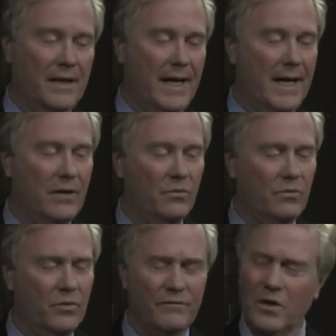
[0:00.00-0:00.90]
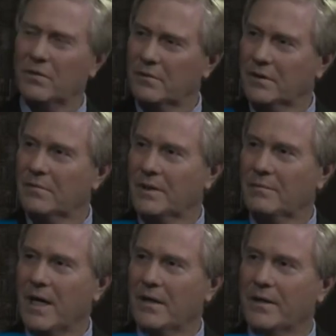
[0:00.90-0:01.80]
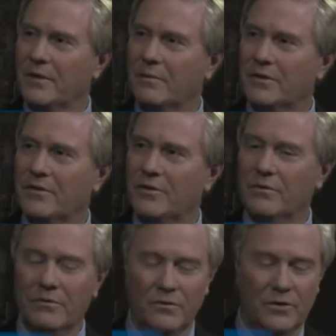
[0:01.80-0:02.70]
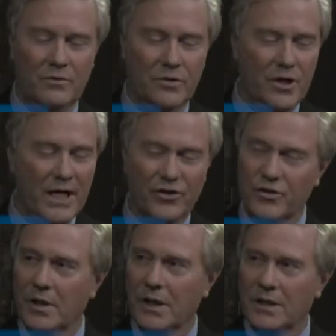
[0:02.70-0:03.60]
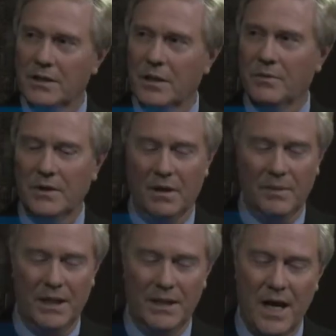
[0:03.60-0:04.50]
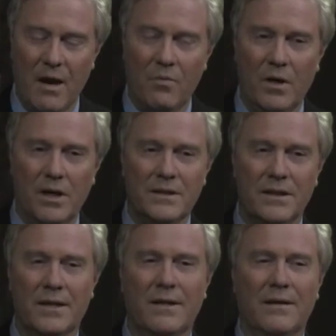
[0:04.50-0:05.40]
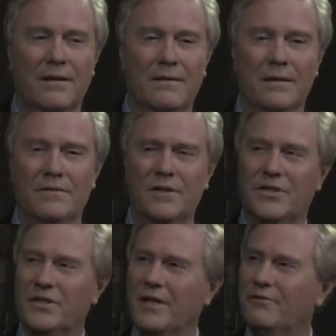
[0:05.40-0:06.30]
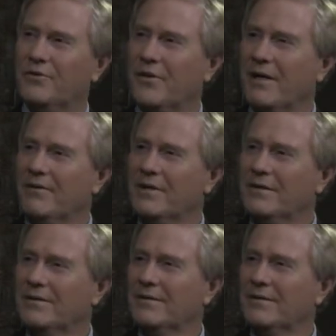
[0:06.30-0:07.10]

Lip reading: And we've talked a little bit about it here, but you kind of snuck in something on me, and that was the self-driving.